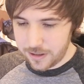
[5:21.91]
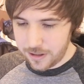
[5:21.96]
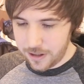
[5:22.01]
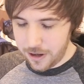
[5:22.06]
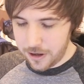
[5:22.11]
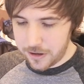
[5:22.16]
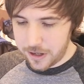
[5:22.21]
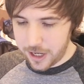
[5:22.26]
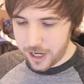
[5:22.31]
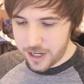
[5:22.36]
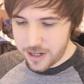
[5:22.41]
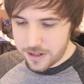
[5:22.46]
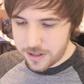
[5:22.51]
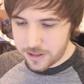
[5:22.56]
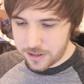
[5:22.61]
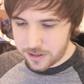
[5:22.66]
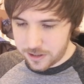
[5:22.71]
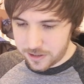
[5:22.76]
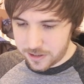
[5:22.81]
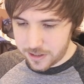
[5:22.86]
Okay,
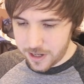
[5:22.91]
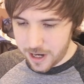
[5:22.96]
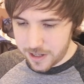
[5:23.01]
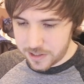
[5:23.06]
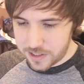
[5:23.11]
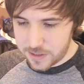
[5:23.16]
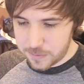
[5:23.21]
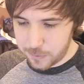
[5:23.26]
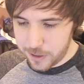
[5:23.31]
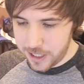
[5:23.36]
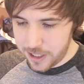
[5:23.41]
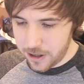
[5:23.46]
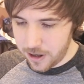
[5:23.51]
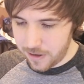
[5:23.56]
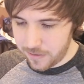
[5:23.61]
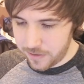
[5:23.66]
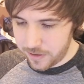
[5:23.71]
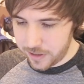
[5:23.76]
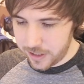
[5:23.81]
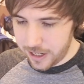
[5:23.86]
she's just on a swing
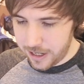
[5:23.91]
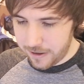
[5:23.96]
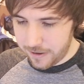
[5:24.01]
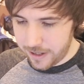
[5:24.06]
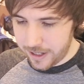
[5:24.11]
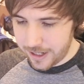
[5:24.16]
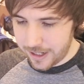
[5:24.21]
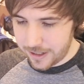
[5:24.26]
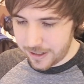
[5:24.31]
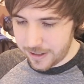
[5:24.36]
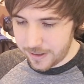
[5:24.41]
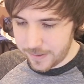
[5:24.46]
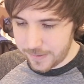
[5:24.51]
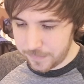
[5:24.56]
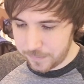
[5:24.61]
over there and...